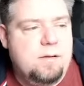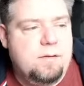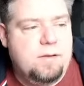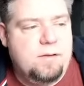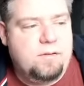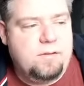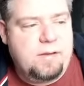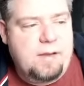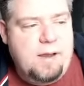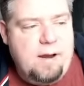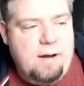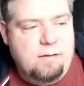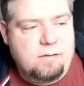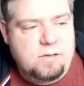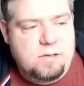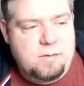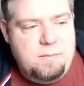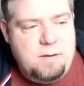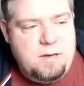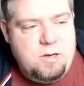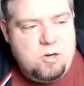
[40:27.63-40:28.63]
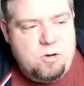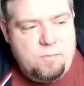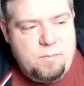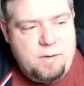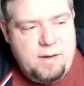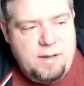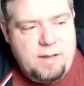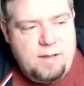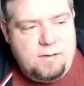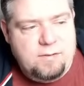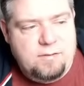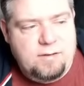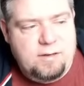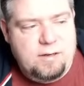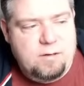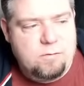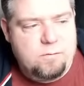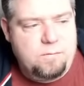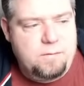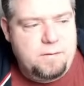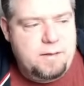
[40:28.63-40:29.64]
this character may nominate a
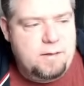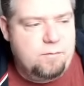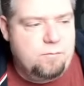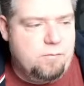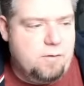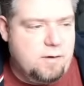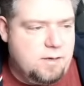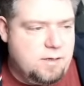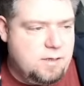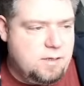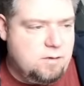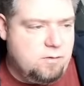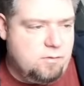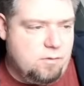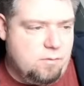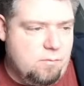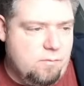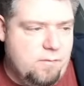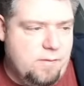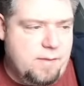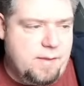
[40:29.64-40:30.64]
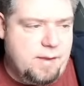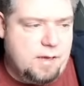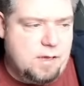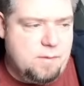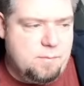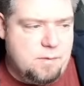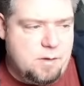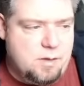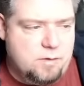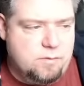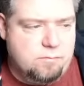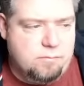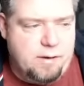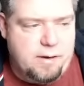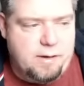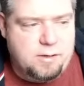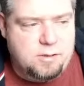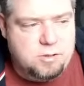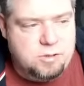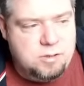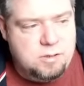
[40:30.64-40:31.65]
single fleeing friendly unit within their command
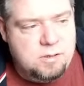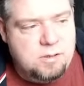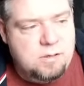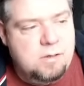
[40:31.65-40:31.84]
range.